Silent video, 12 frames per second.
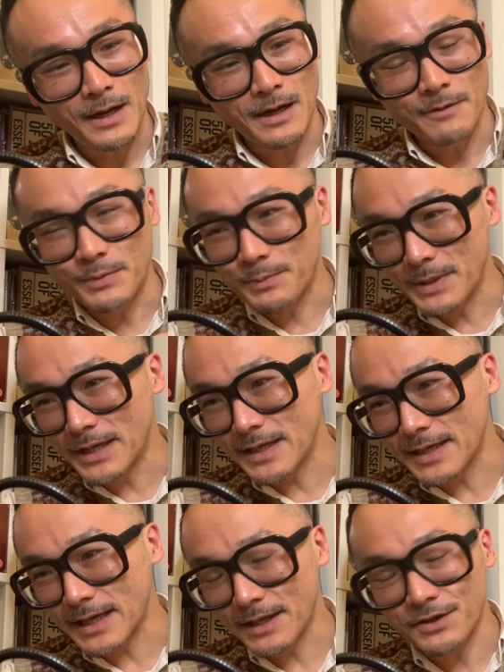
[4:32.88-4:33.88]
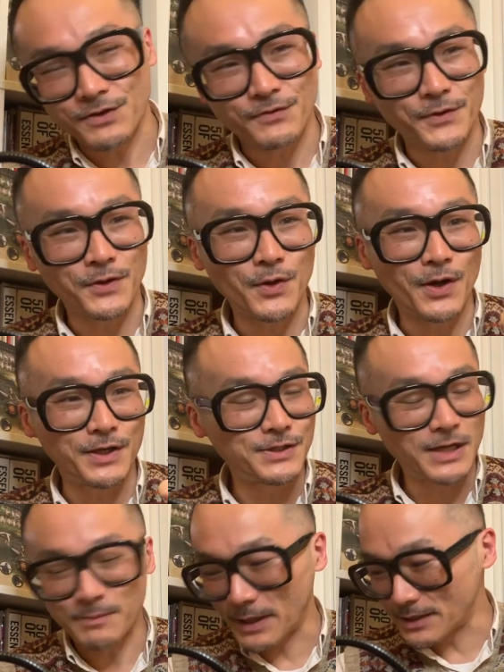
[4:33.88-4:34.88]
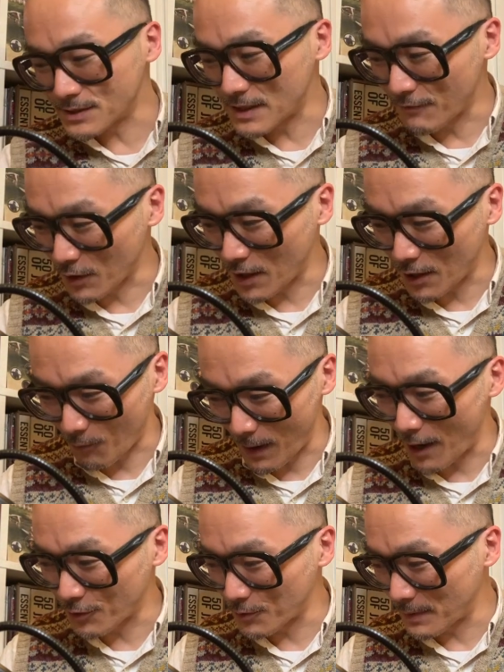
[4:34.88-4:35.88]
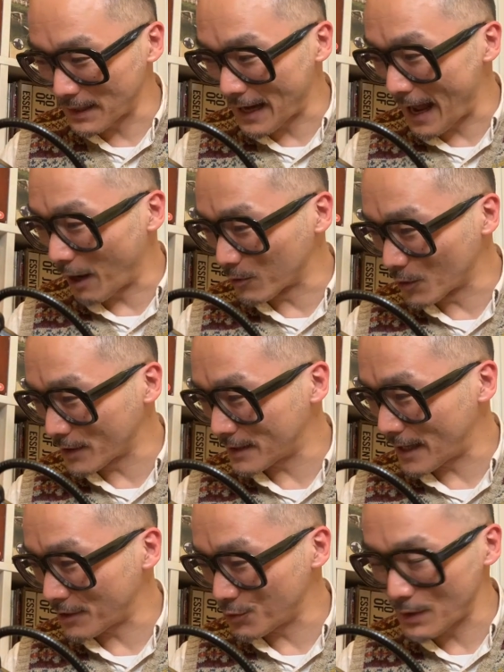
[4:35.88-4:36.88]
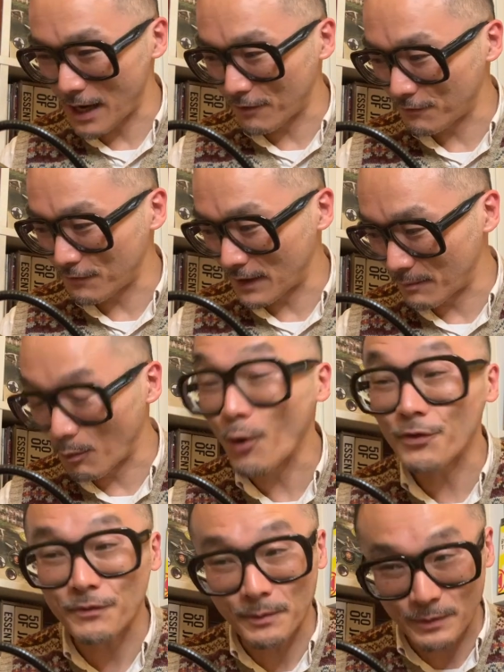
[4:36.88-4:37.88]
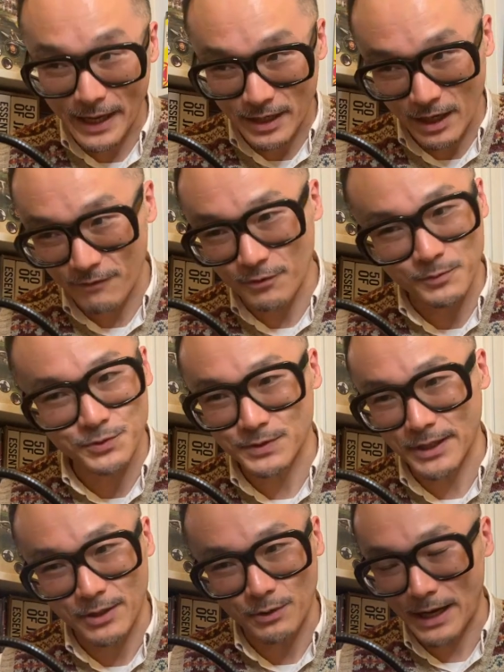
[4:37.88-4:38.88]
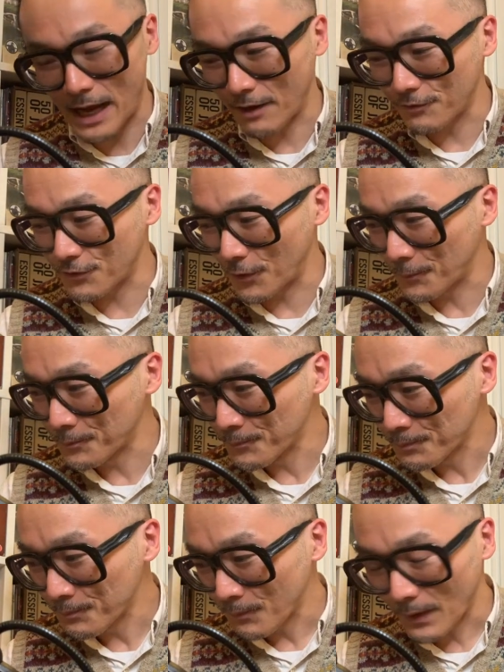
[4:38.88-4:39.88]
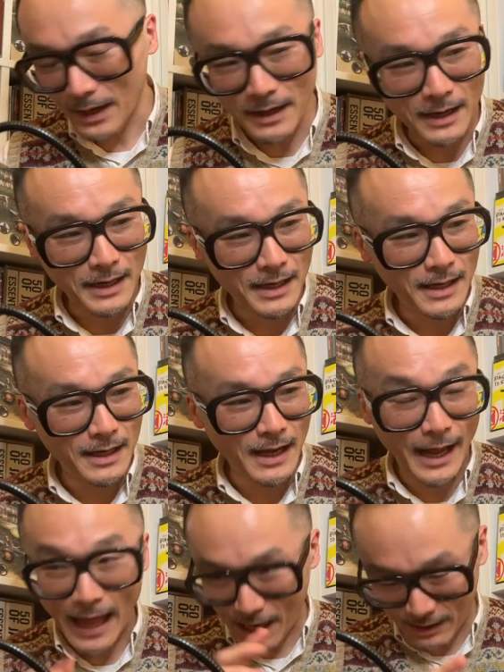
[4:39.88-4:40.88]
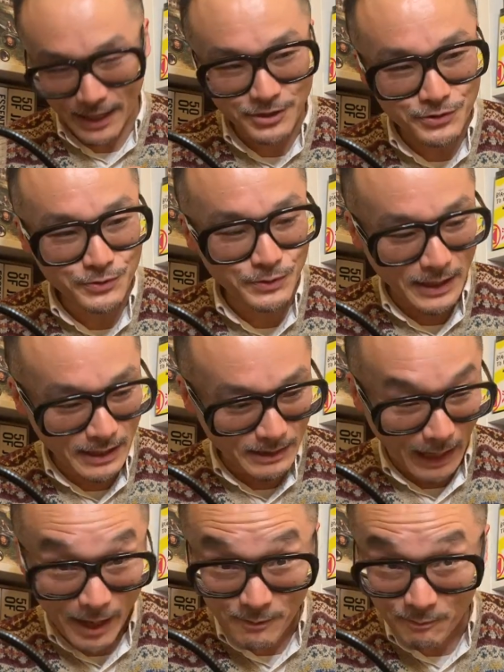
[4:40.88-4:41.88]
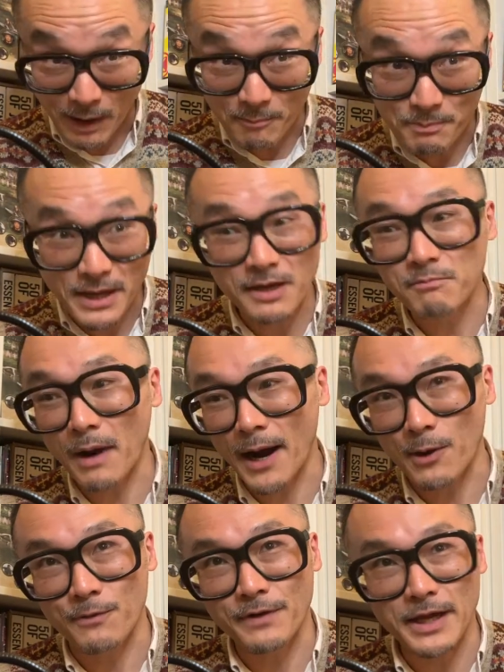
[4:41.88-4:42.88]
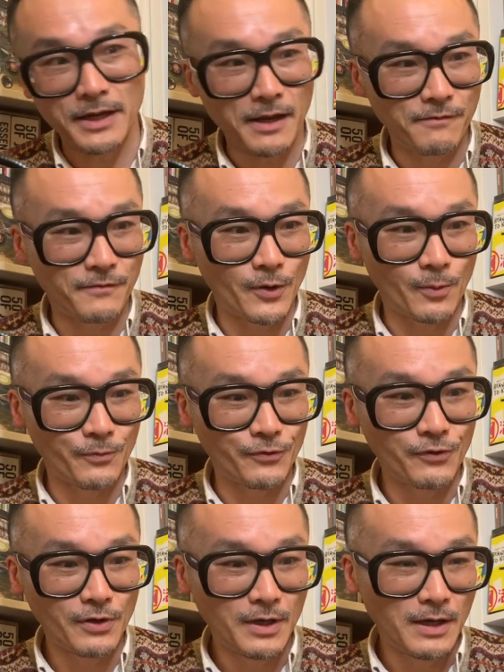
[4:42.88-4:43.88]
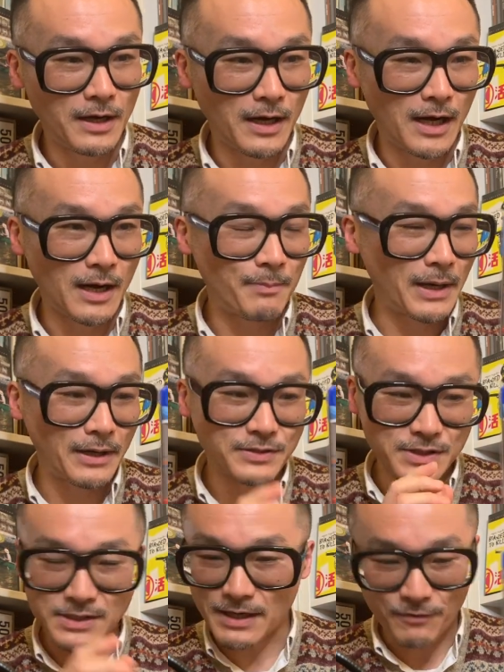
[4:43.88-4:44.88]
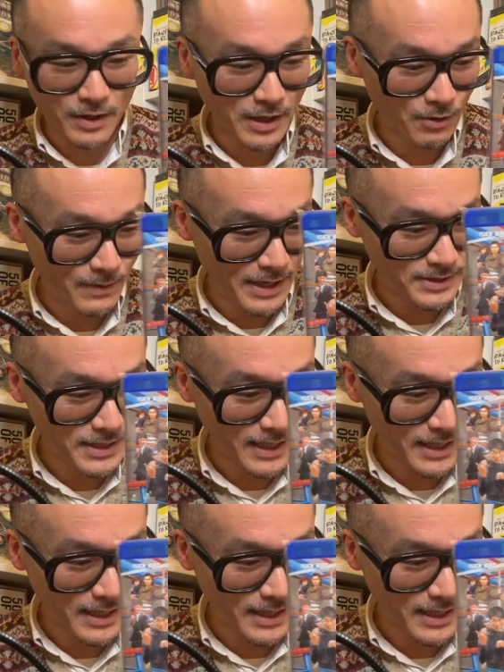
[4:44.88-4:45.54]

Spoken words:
I've been meaning to get this for the longest time, but I just never got around to it. But now look at that, you have both of them 88 films, which I don't have. So I'm a big admirer of 88 films, but I just never got around to